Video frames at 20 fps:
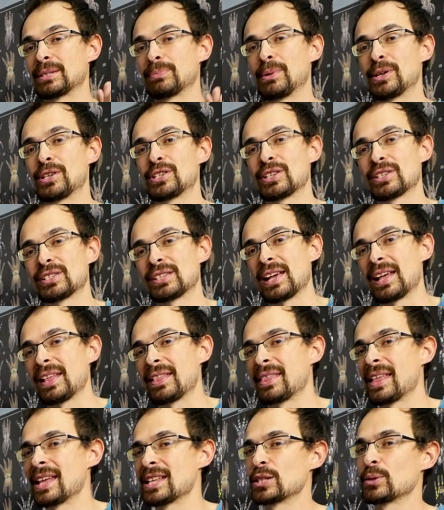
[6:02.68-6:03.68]
species,
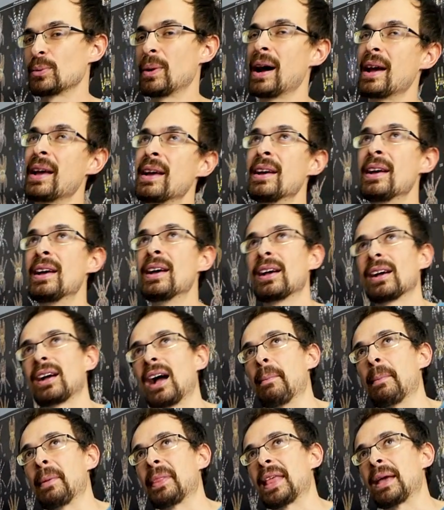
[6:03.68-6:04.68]
and that's why
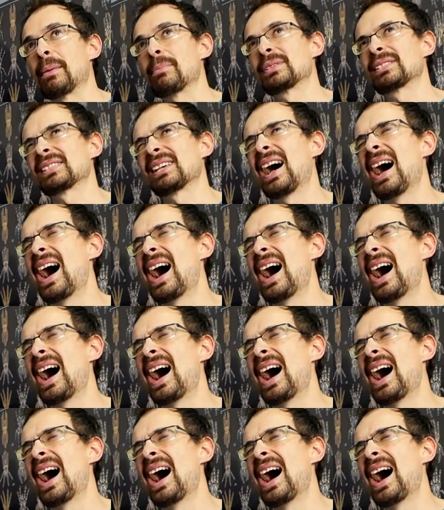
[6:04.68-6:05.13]
common names